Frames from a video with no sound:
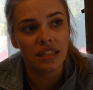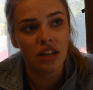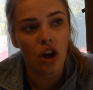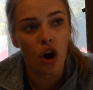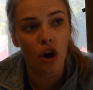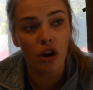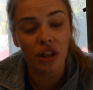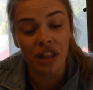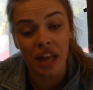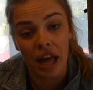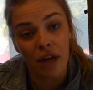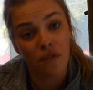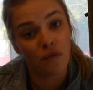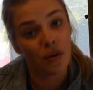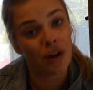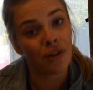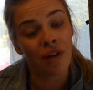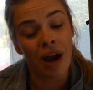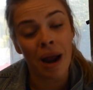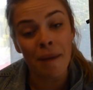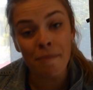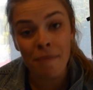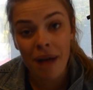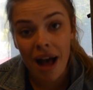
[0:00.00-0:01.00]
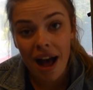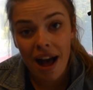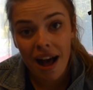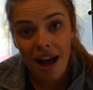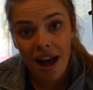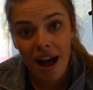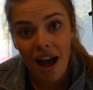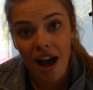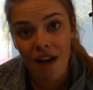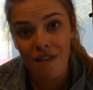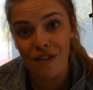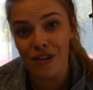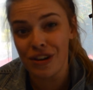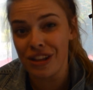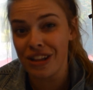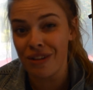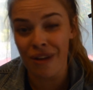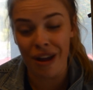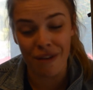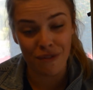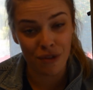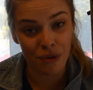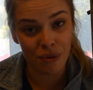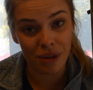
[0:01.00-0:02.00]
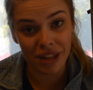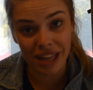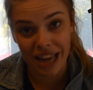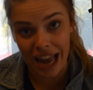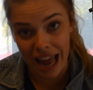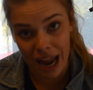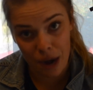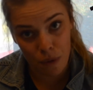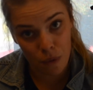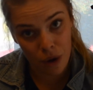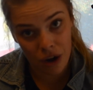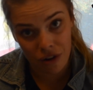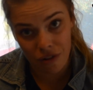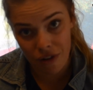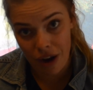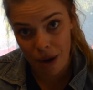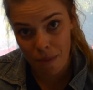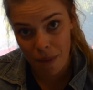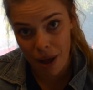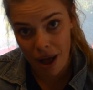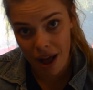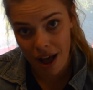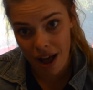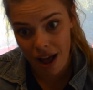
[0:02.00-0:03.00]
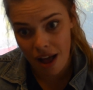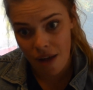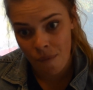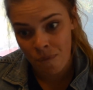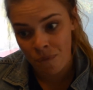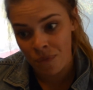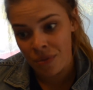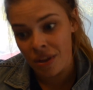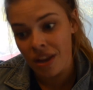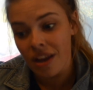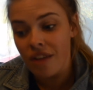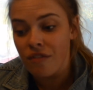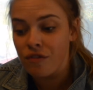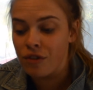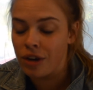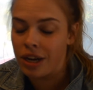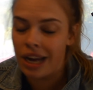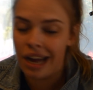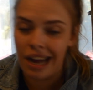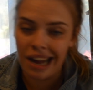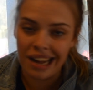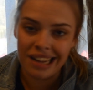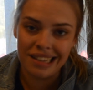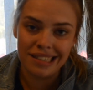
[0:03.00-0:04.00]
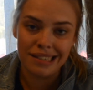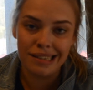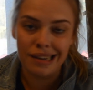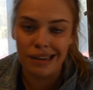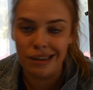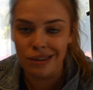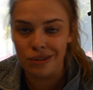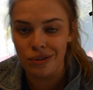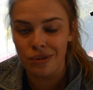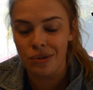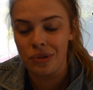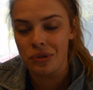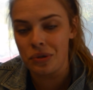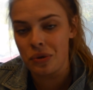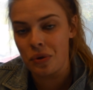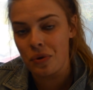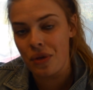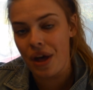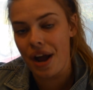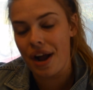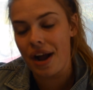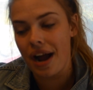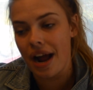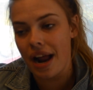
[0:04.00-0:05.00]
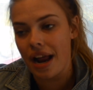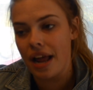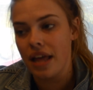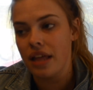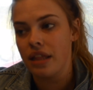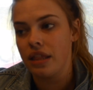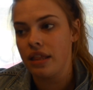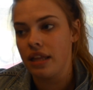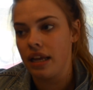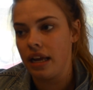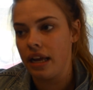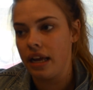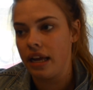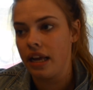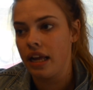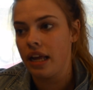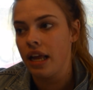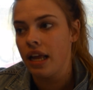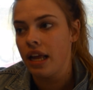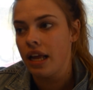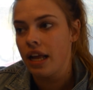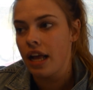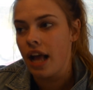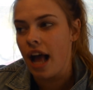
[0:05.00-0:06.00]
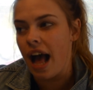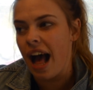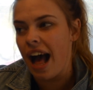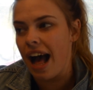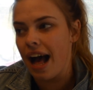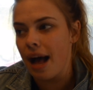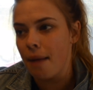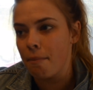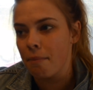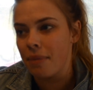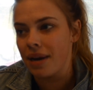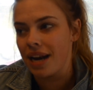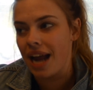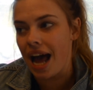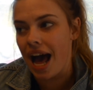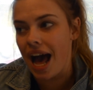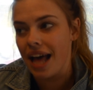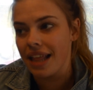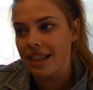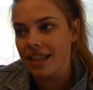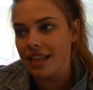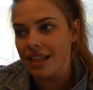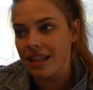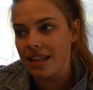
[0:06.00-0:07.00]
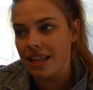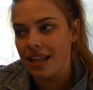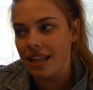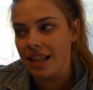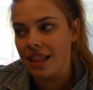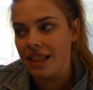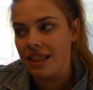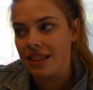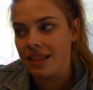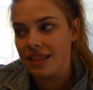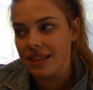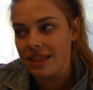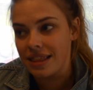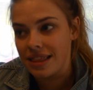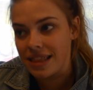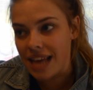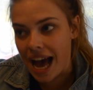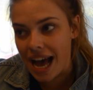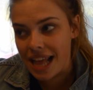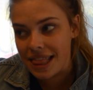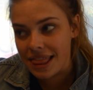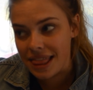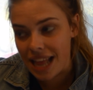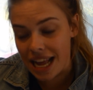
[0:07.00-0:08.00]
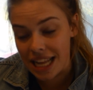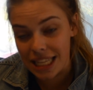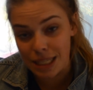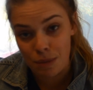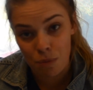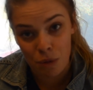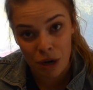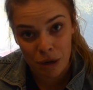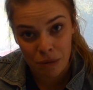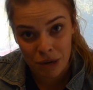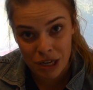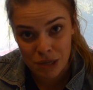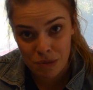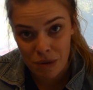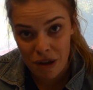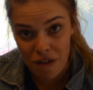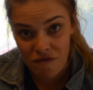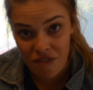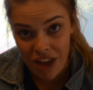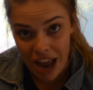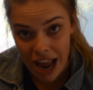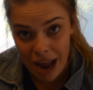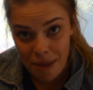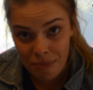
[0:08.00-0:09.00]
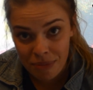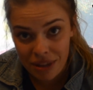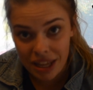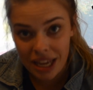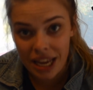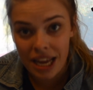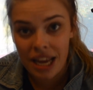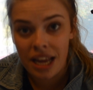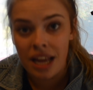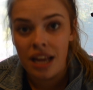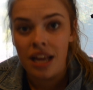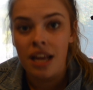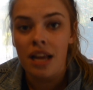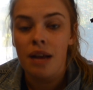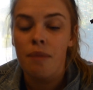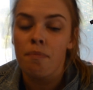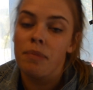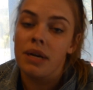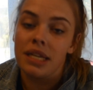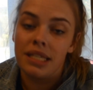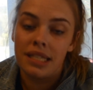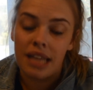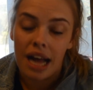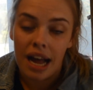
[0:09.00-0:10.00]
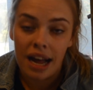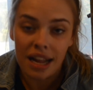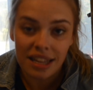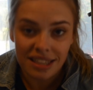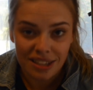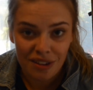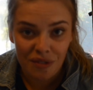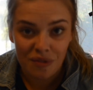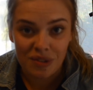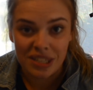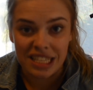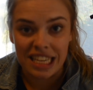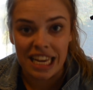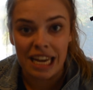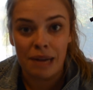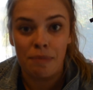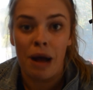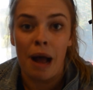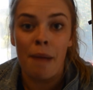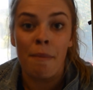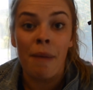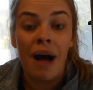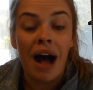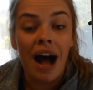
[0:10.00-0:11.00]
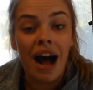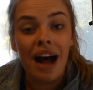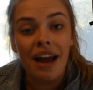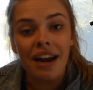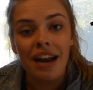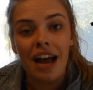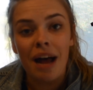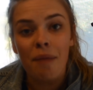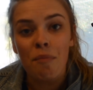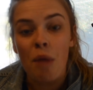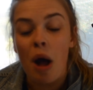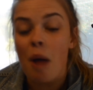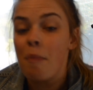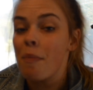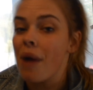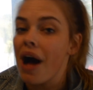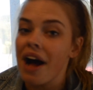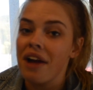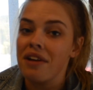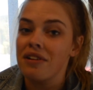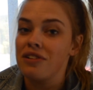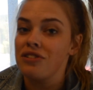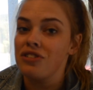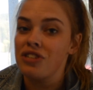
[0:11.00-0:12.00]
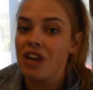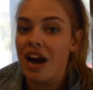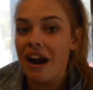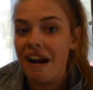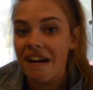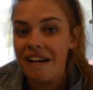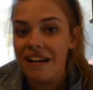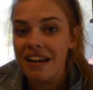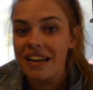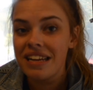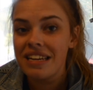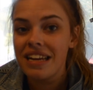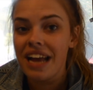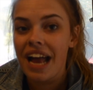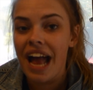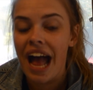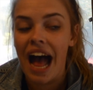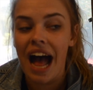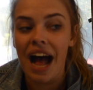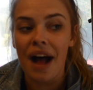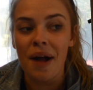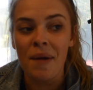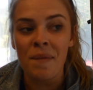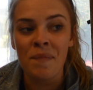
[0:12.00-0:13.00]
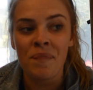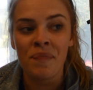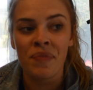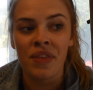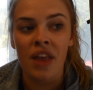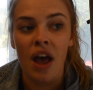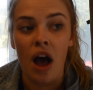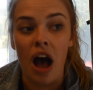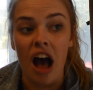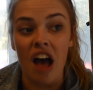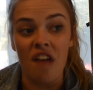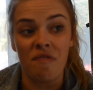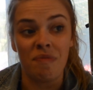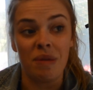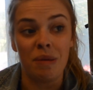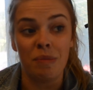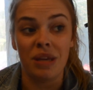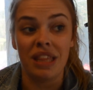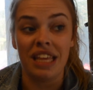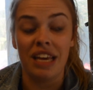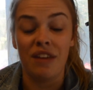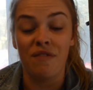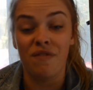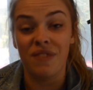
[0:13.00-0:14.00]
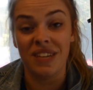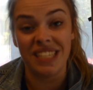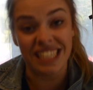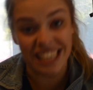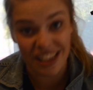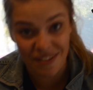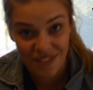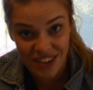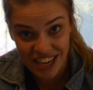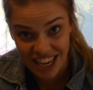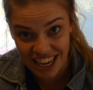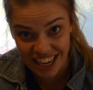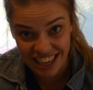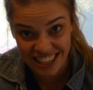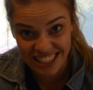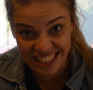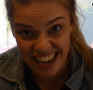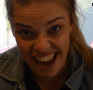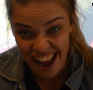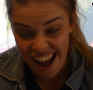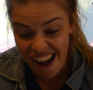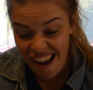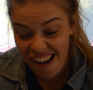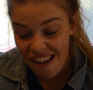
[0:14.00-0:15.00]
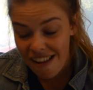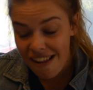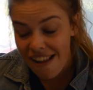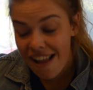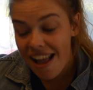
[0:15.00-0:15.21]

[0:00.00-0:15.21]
only have one grandma. I've only ever really had one grandma. Got aunts, uncles, all that kind of thing. But other than that, that's pretty much my family. Besides, obviously, my partner Jared. I've been with him for 7 years now